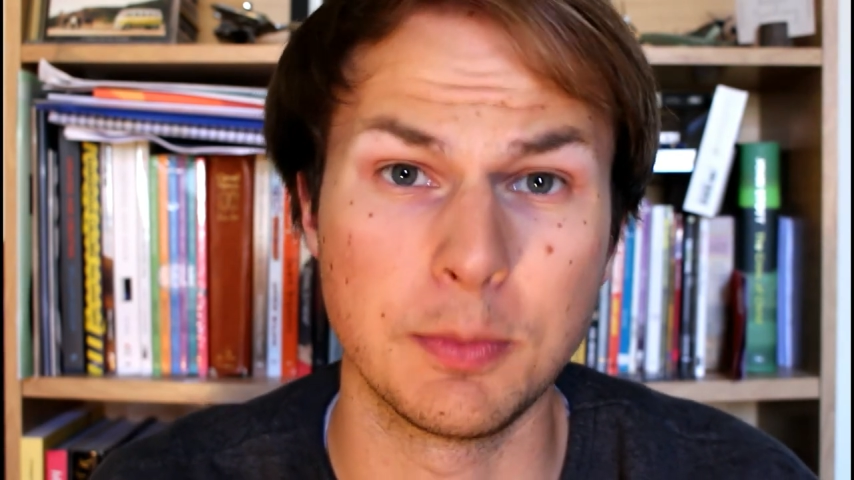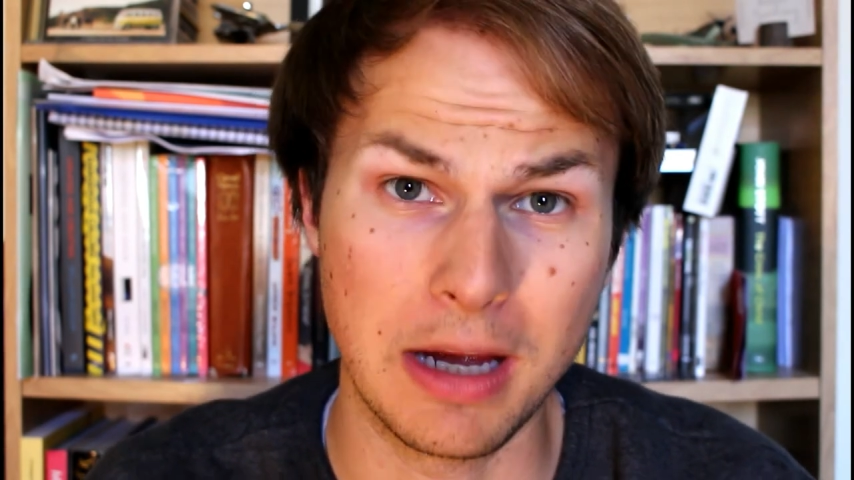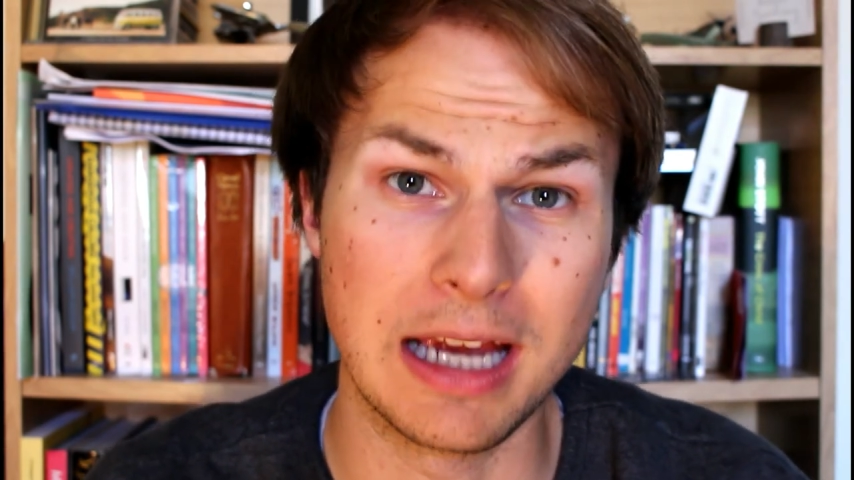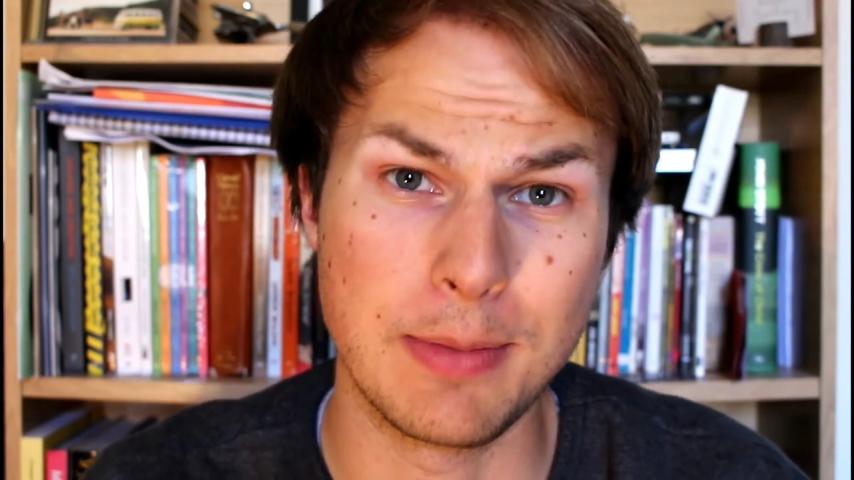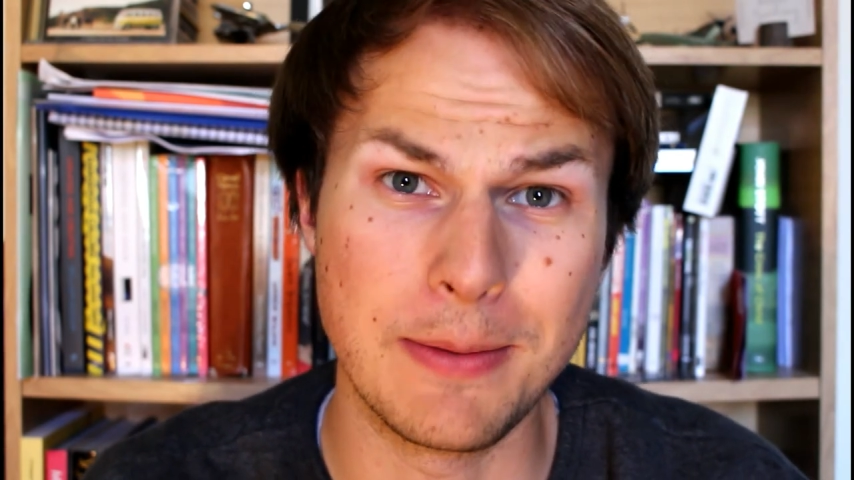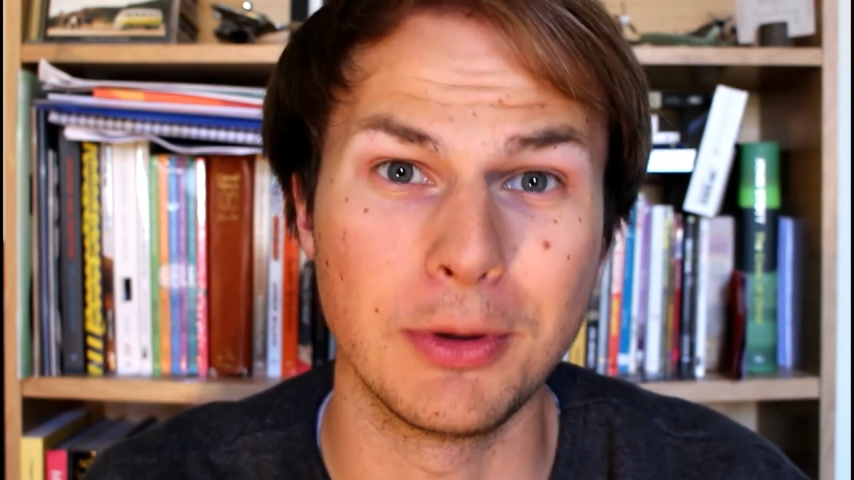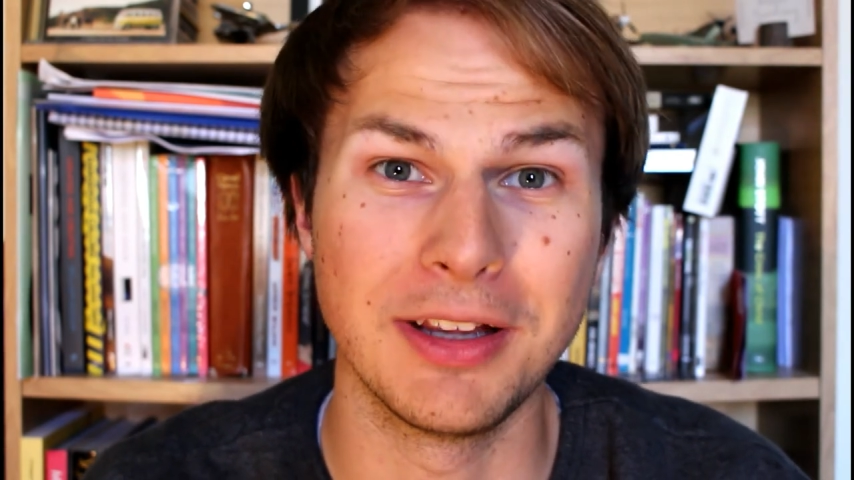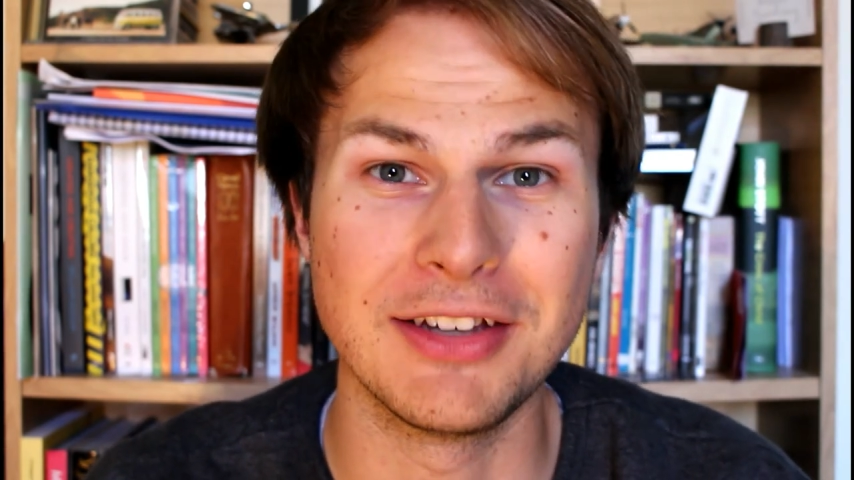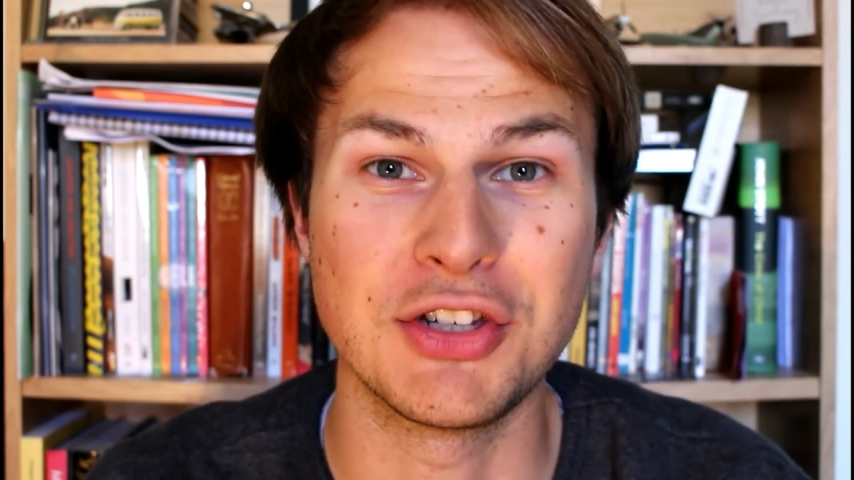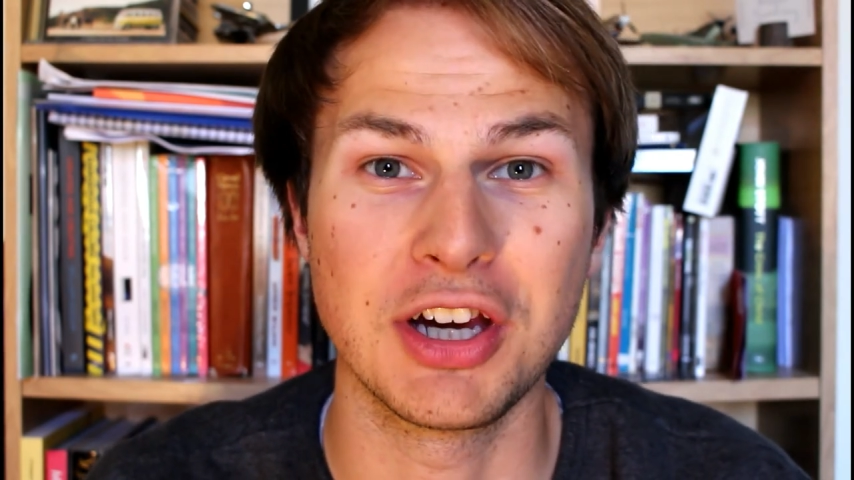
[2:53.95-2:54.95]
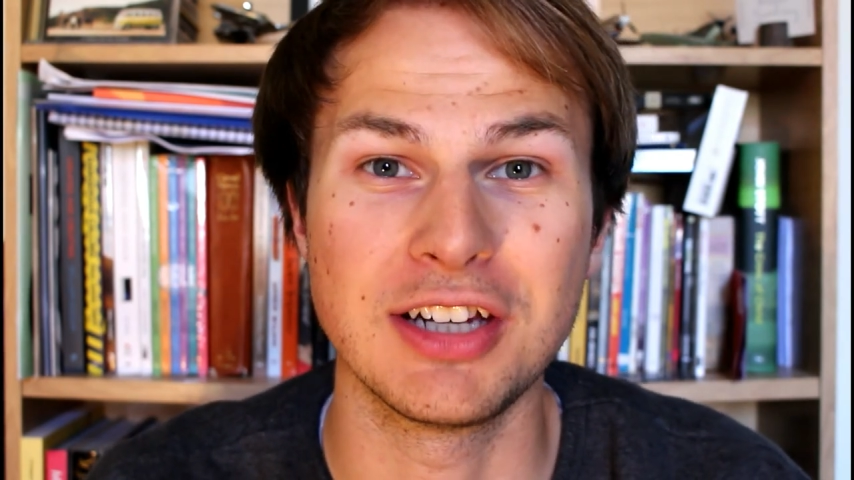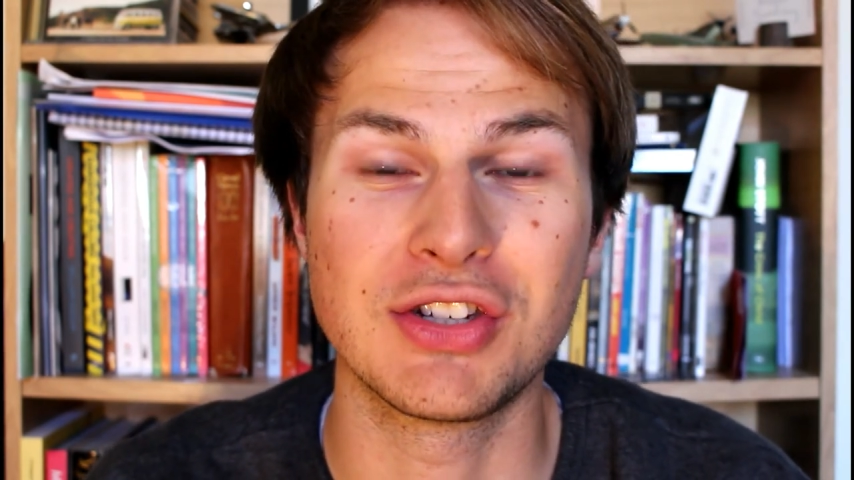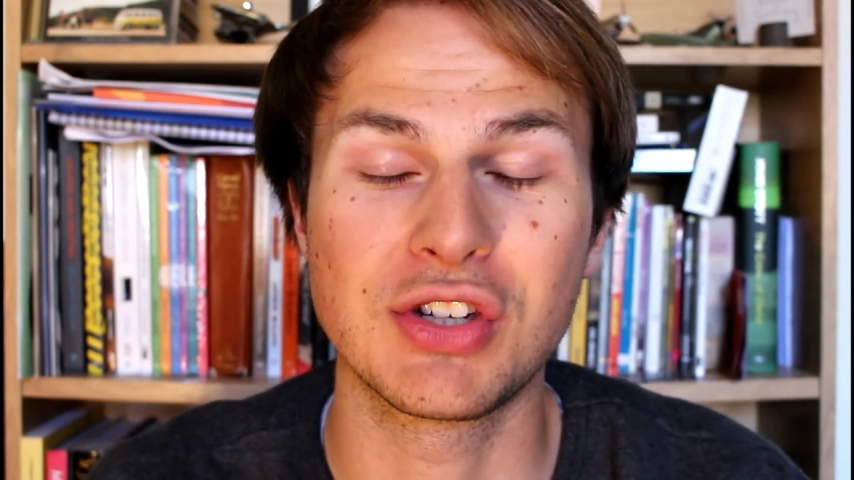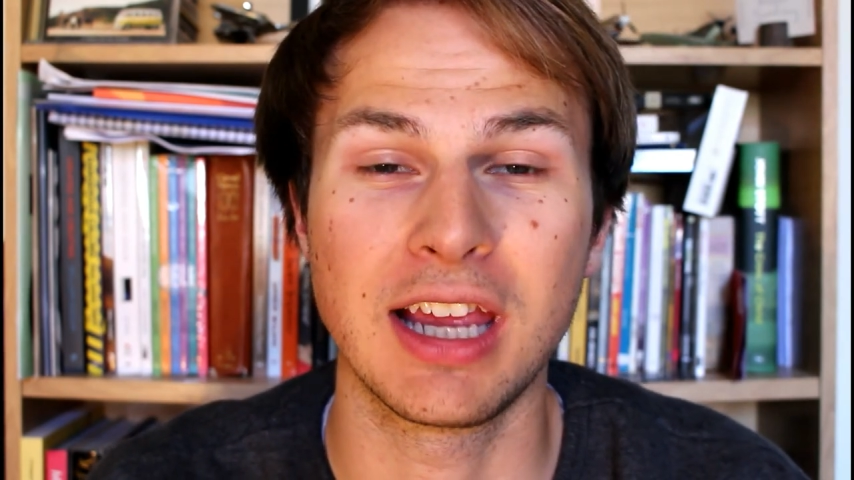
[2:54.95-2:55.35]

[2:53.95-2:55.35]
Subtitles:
by people at church